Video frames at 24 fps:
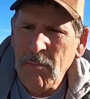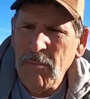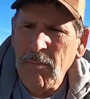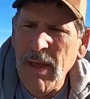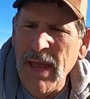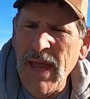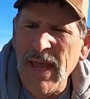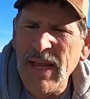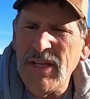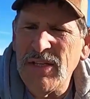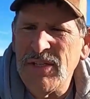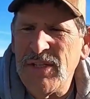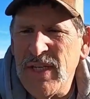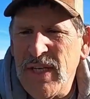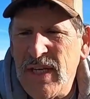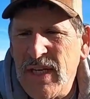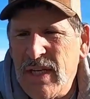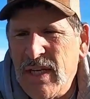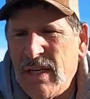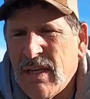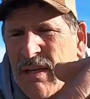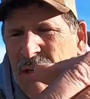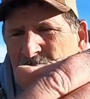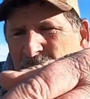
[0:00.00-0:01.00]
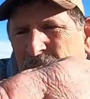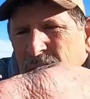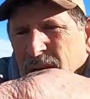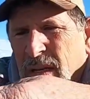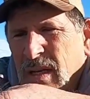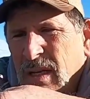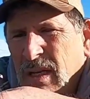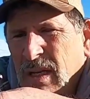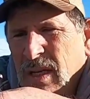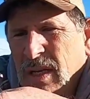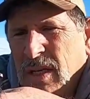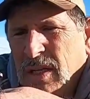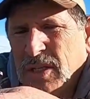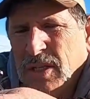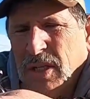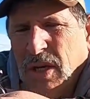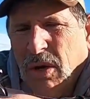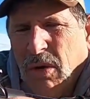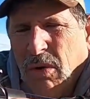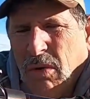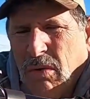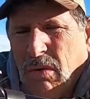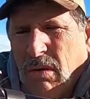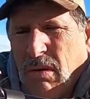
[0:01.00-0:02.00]
magazine.
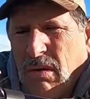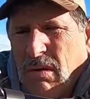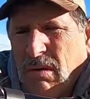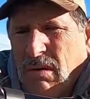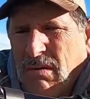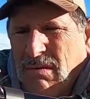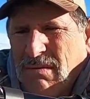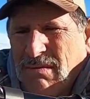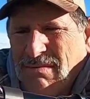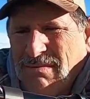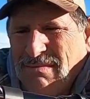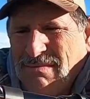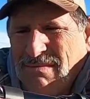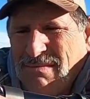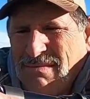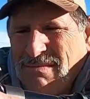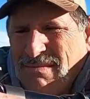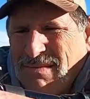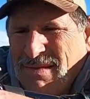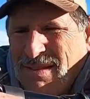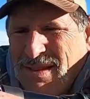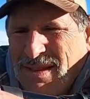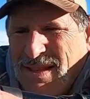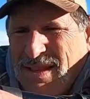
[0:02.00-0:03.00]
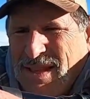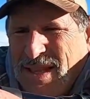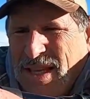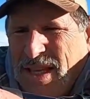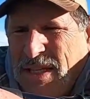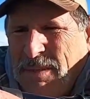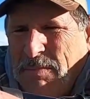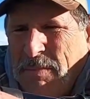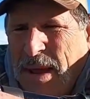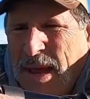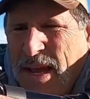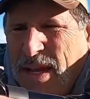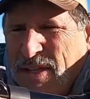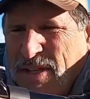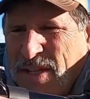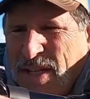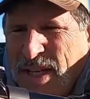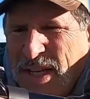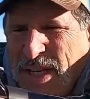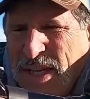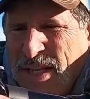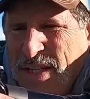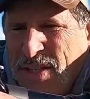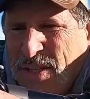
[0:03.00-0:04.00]
So these
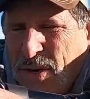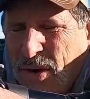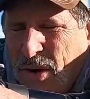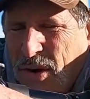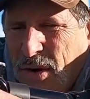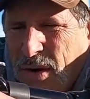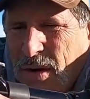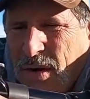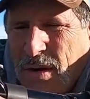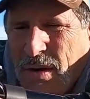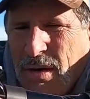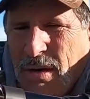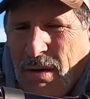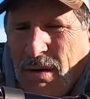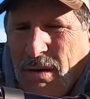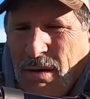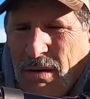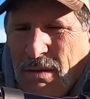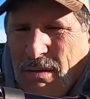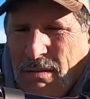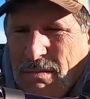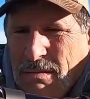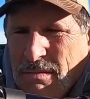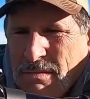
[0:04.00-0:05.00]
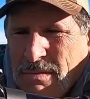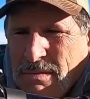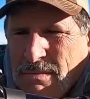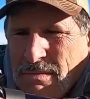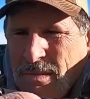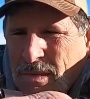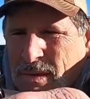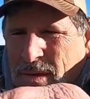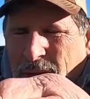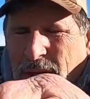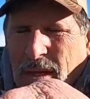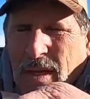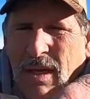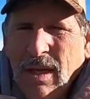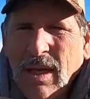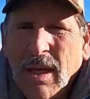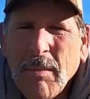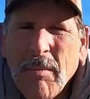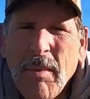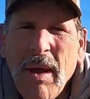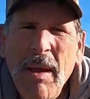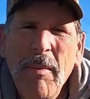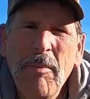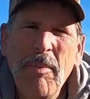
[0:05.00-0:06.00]
magazines are,
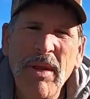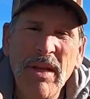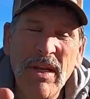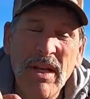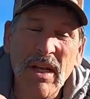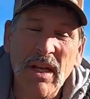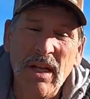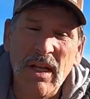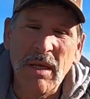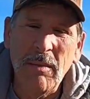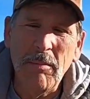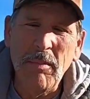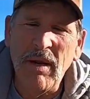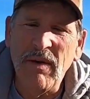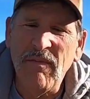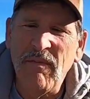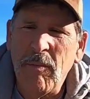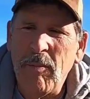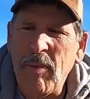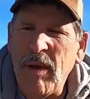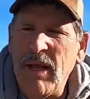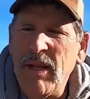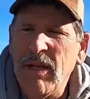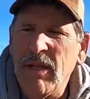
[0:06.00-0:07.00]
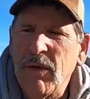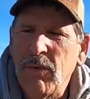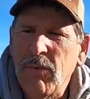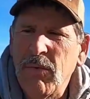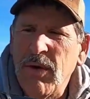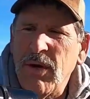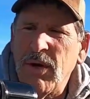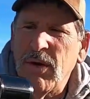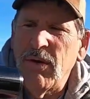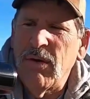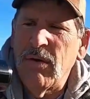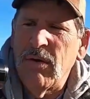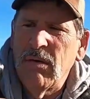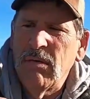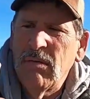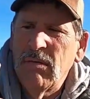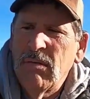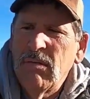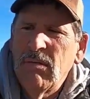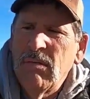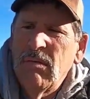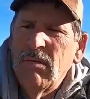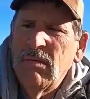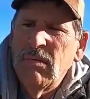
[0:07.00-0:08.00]
in my opinion, a little bit of a pain in the rear.
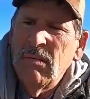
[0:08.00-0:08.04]
I